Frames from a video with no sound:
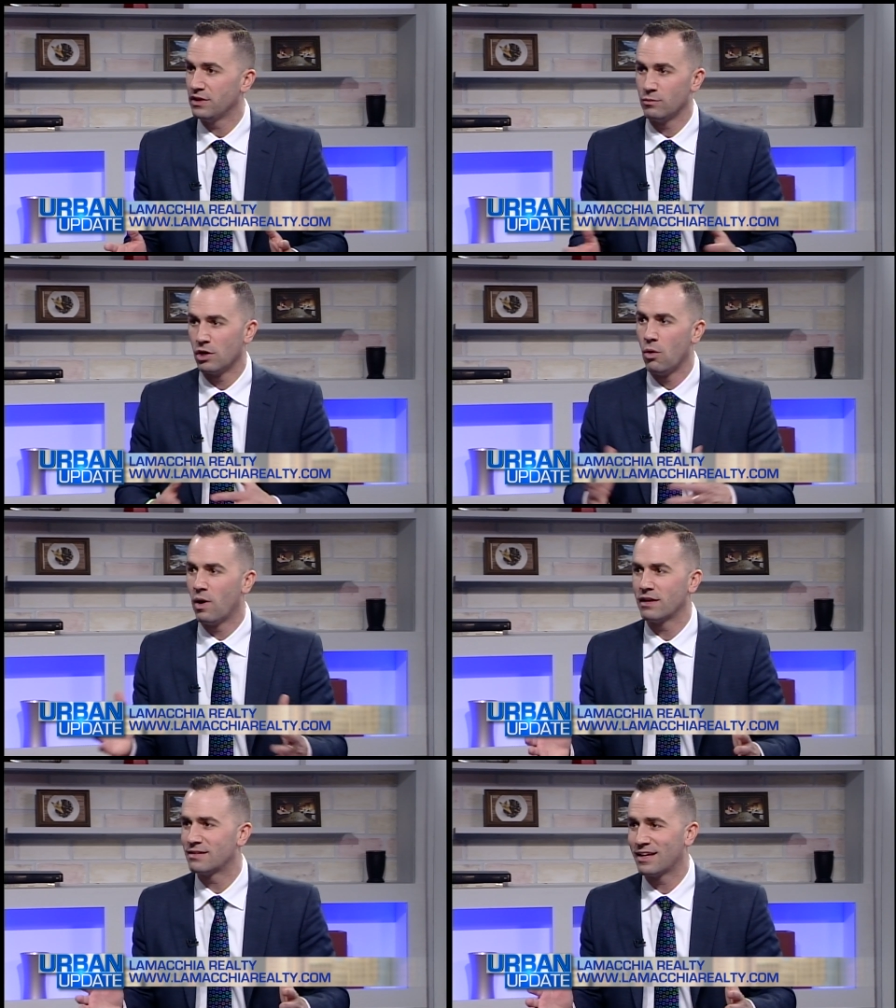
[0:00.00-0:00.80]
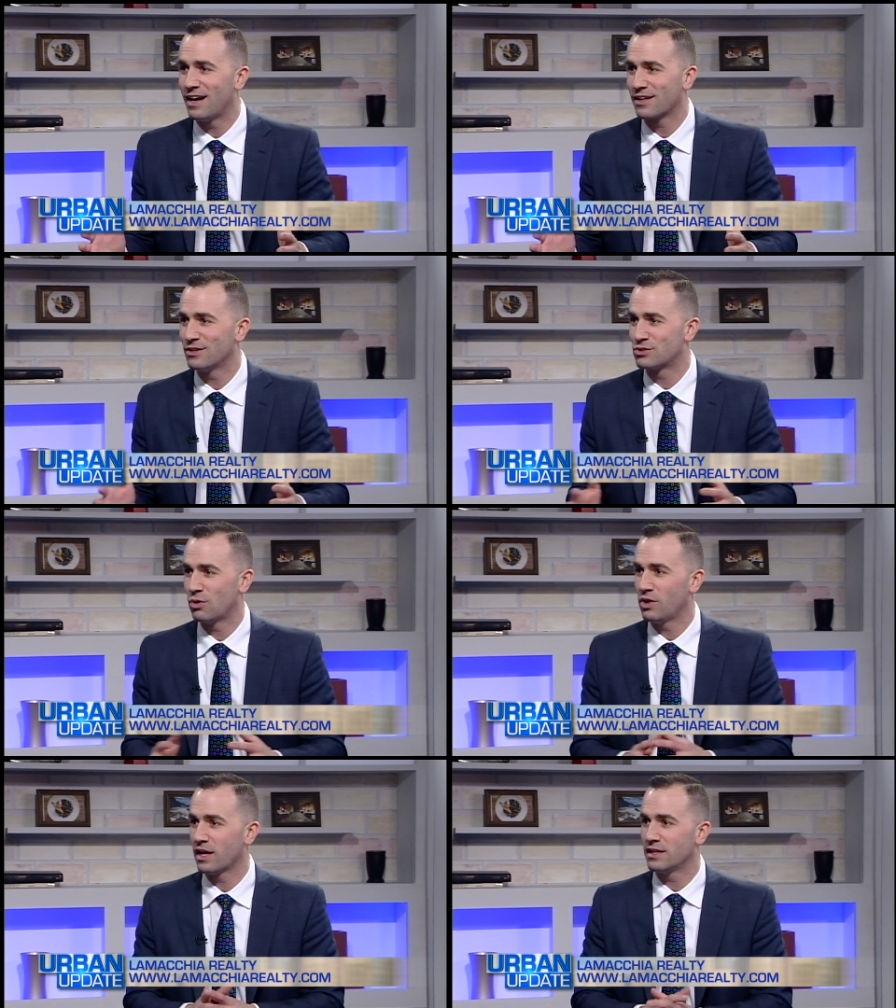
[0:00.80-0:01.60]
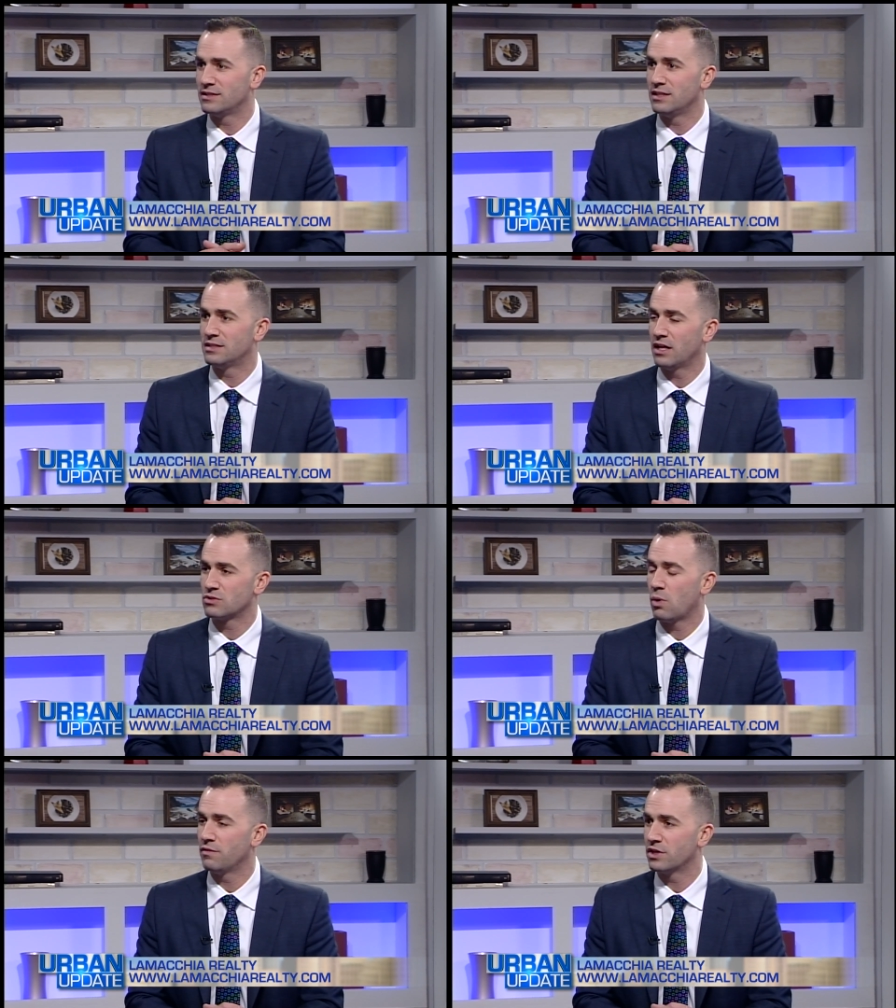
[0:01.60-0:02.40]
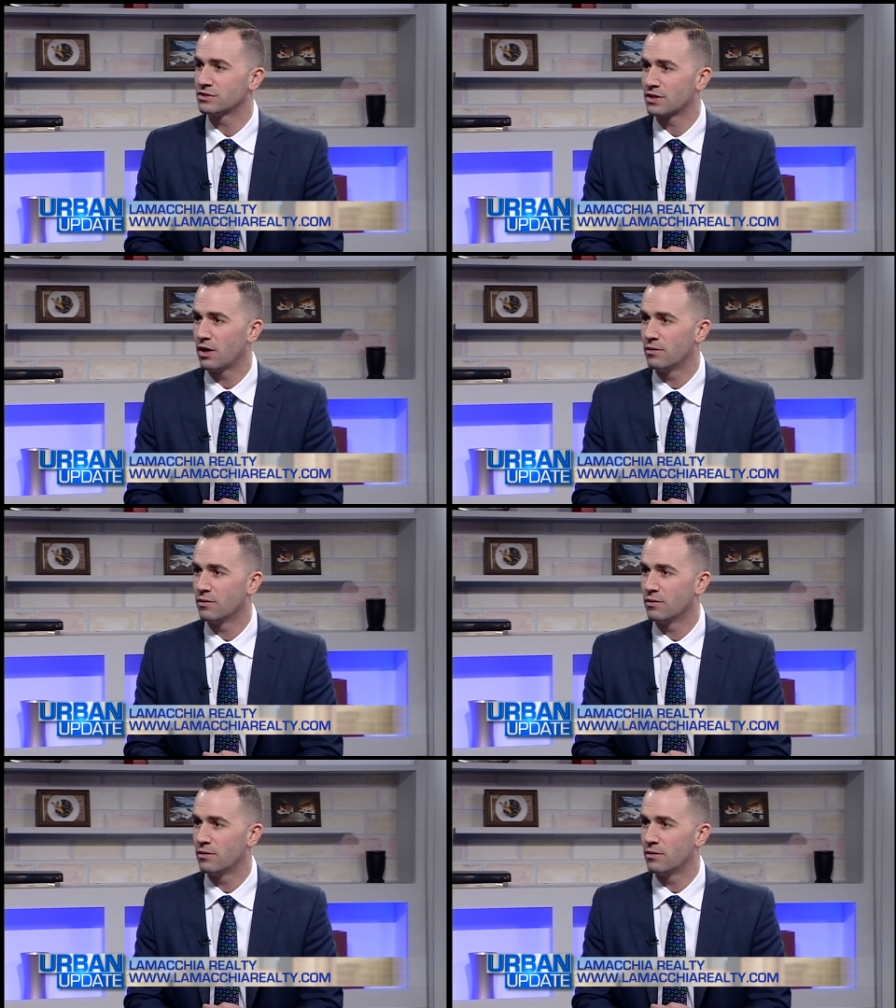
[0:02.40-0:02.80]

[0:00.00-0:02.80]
We don't want it to get out of control like it did 10, 12 years ago.